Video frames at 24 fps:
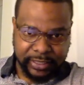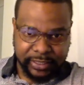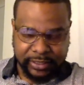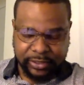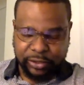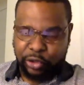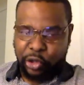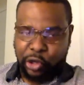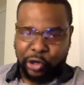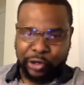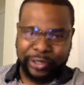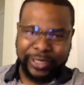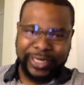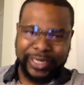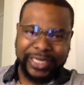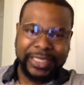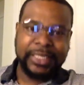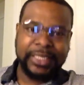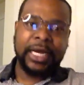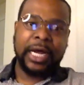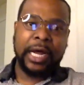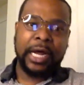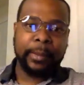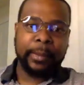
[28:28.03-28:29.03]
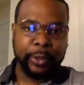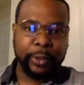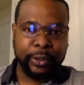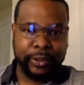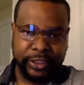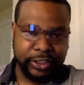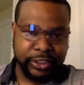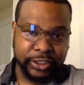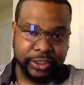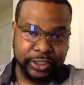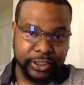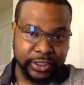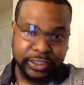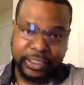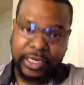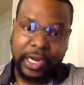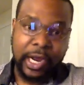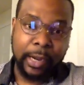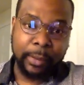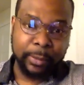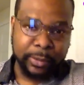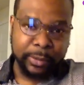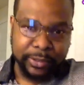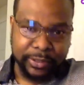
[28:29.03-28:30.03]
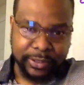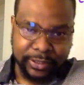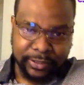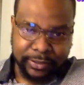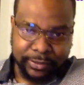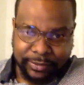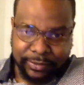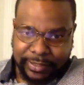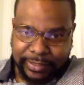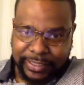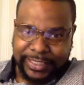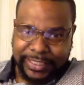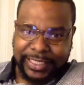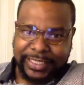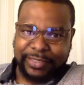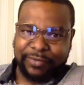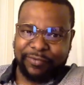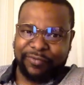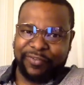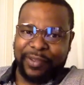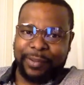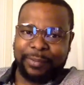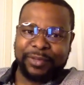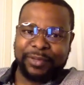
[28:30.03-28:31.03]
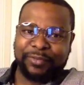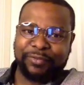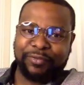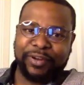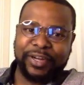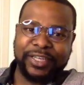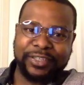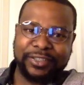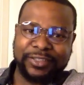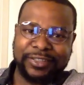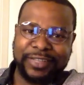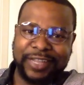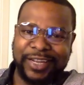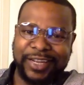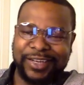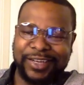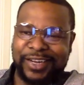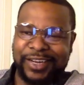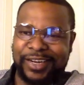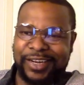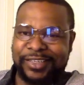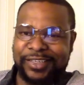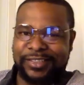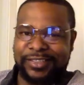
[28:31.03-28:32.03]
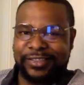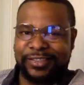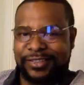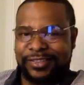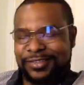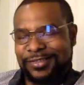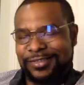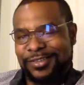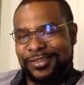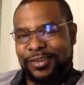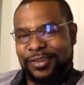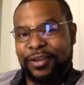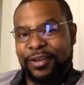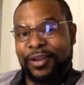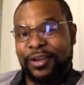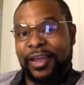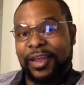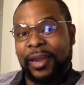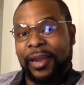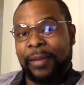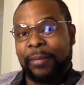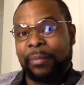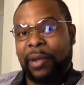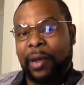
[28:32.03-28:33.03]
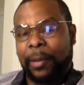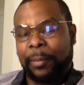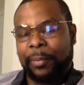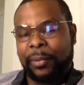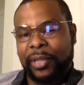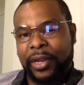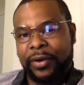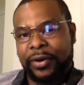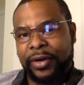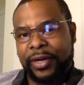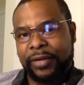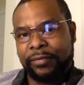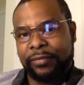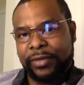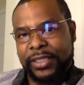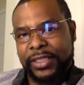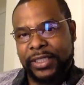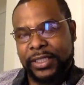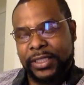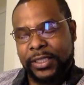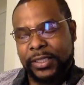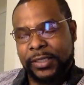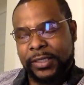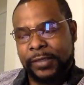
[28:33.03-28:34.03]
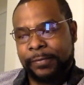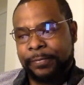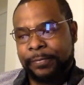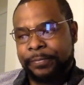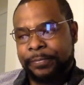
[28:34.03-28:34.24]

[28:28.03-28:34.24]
It's no longer e-commerce; it's just commerce, right? That's a famous phrase that has gained popularity recently.